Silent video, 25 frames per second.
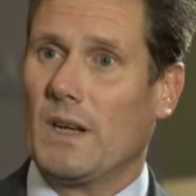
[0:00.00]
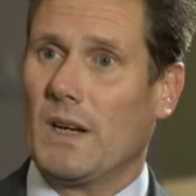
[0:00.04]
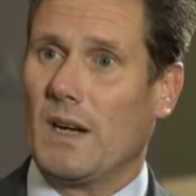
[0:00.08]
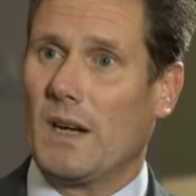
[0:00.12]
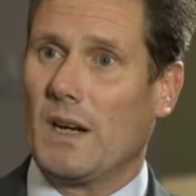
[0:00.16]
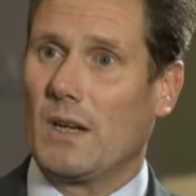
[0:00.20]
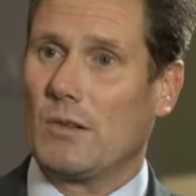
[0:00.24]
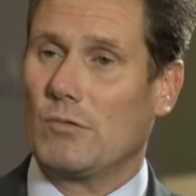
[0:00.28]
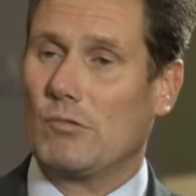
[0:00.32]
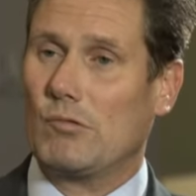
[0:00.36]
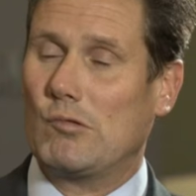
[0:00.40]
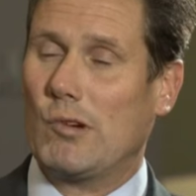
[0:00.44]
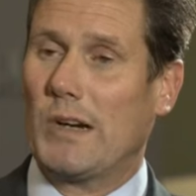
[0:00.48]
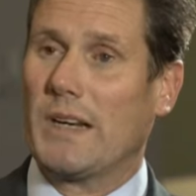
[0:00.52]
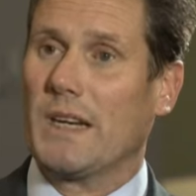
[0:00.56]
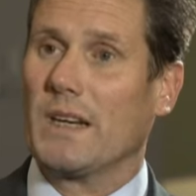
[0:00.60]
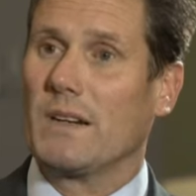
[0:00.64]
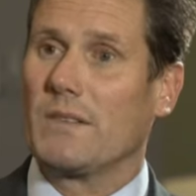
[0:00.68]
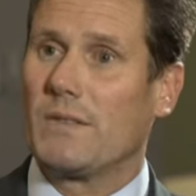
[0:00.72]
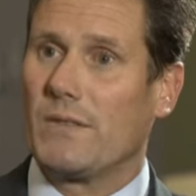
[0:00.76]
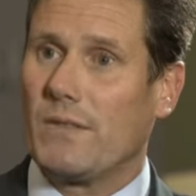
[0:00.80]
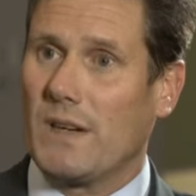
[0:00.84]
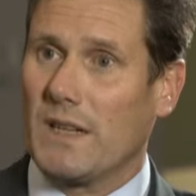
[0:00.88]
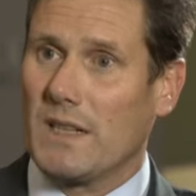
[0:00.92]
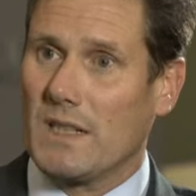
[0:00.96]

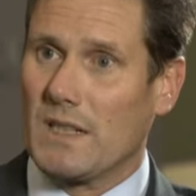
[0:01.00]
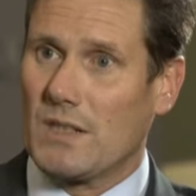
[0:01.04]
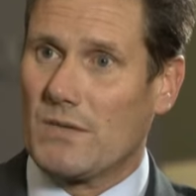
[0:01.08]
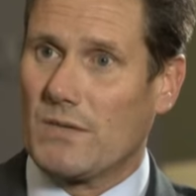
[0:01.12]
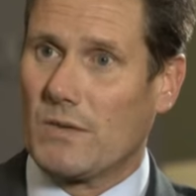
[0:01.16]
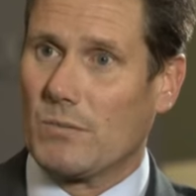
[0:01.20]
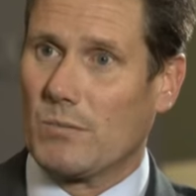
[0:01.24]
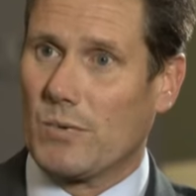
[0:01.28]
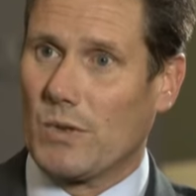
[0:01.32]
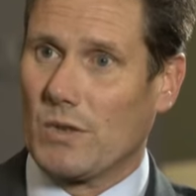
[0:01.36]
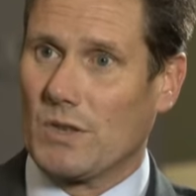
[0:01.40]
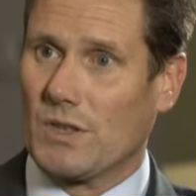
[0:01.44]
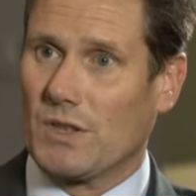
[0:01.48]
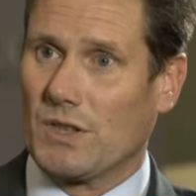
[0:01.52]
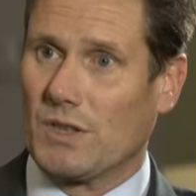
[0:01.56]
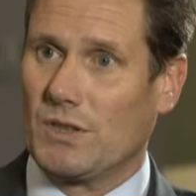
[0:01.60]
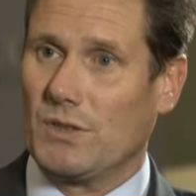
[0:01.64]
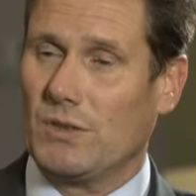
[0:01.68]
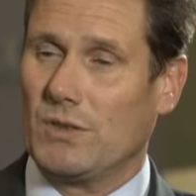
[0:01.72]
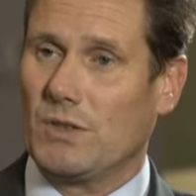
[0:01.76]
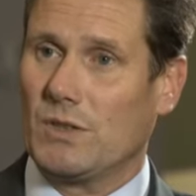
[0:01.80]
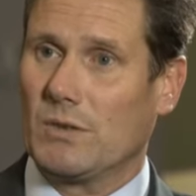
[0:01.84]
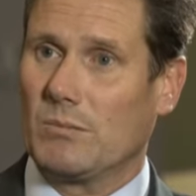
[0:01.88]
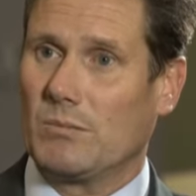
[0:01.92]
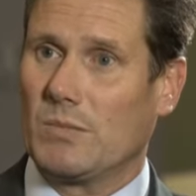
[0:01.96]
ring-fenced from
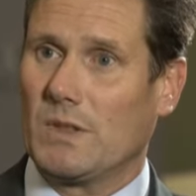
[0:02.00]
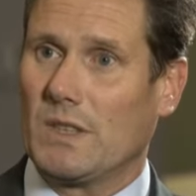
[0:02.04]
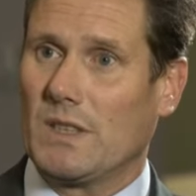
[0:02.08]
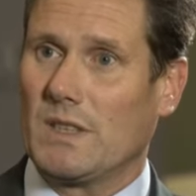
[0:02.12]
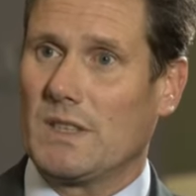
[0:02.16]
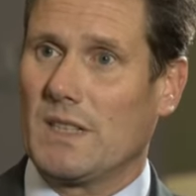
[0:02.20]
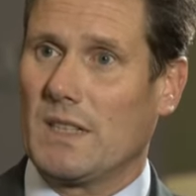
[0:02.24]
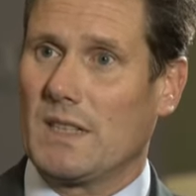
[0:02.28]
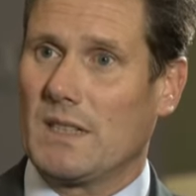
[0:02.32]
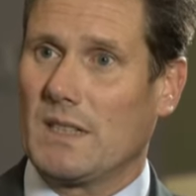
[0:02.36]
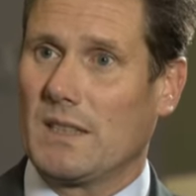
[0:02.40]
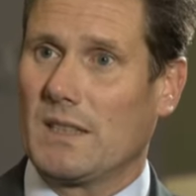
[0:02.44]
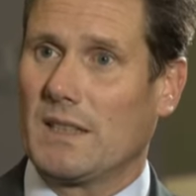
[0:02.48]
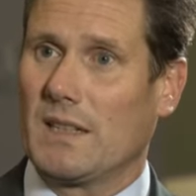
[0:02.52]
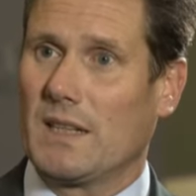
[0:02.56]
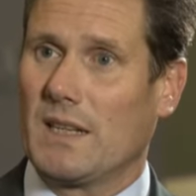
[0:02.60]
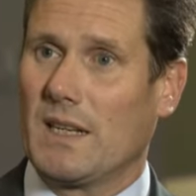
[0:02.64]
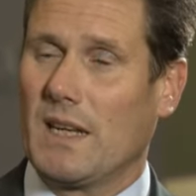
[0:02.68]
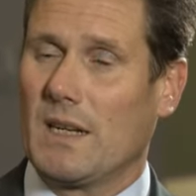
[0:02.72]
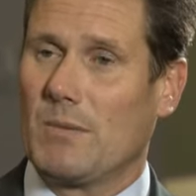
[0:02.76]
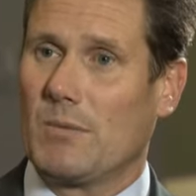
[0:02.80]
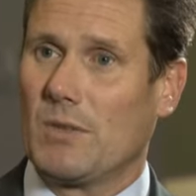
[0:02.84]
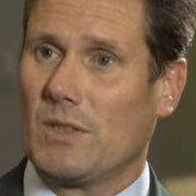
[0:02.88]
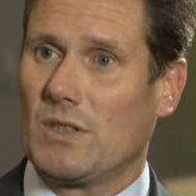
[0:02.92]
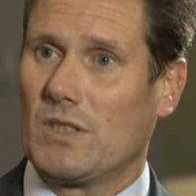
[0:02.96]
prosecution, but it does, I think,
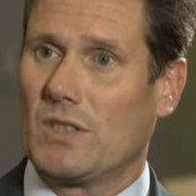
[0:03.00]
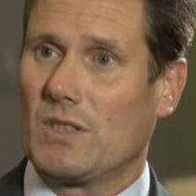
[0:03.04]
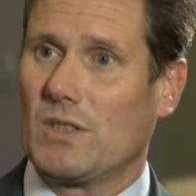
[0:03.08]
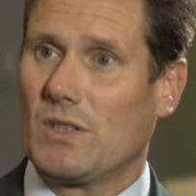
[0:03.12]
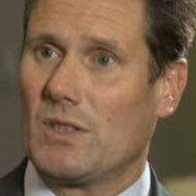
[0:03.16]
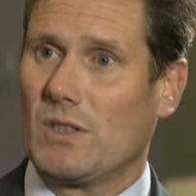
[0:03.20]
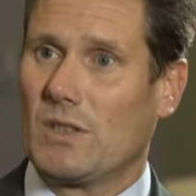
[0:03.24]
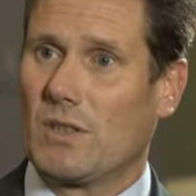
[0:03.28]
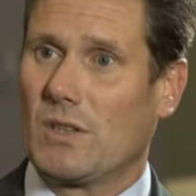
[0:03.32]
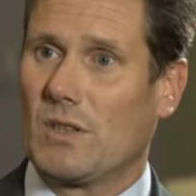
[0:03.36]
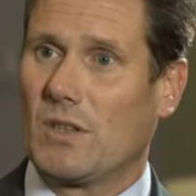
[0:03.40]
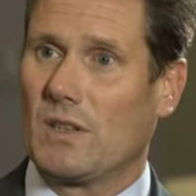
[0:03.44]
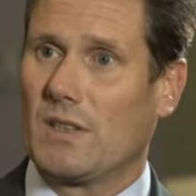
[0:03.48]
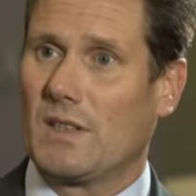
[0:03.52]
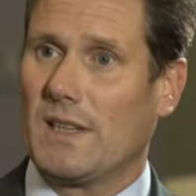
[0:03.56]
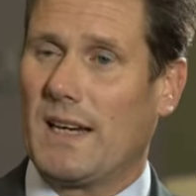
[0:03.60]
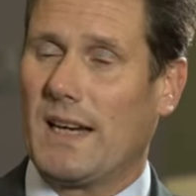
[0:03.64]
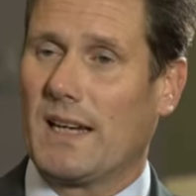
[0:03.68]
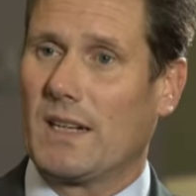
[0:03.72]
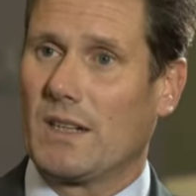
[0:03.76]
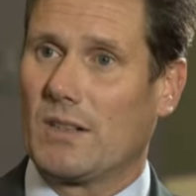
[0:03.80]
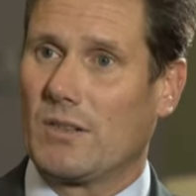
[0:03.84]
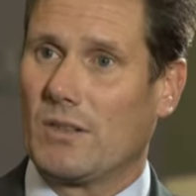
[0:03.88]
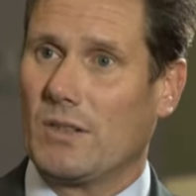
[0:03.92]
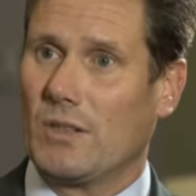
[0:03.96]
enable us to look at
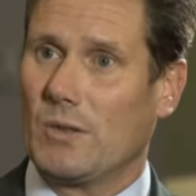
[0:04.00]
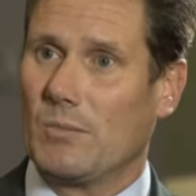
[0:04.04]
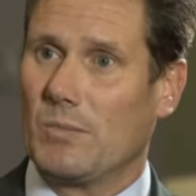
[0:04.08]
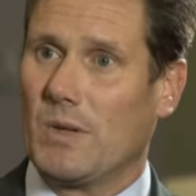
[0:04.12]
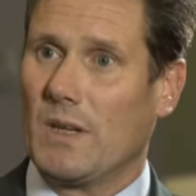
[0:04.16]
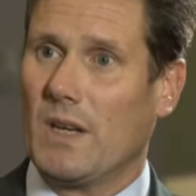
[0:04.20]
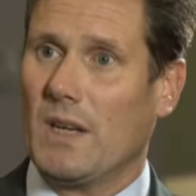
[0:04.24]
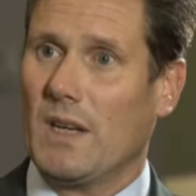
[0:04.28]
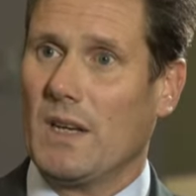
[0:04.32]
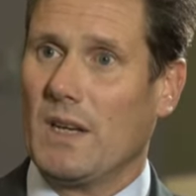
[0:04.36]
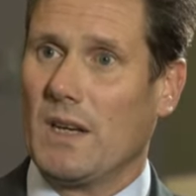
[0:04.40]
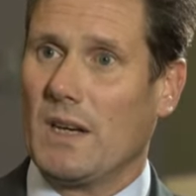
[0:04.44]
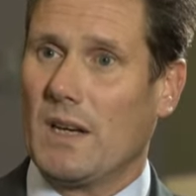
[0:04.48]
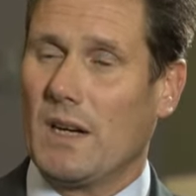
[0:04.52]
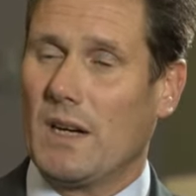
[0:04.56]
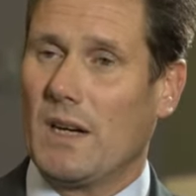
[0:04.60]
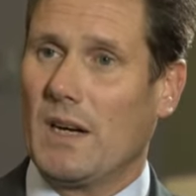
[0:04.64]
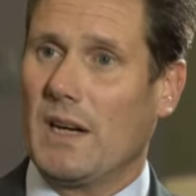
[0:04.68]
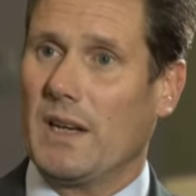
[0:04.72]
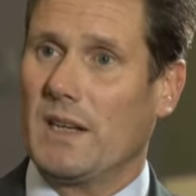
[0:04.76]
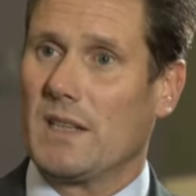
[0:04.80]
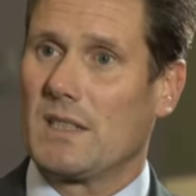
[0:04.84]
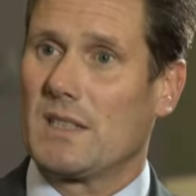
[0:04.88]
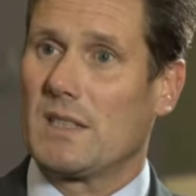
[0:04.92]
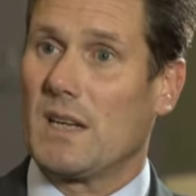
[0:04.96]
that group
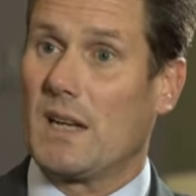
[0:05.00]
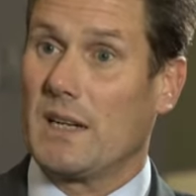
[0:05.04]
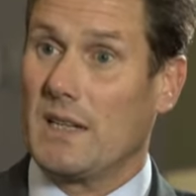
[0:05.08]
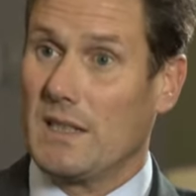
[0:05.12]
in a slightly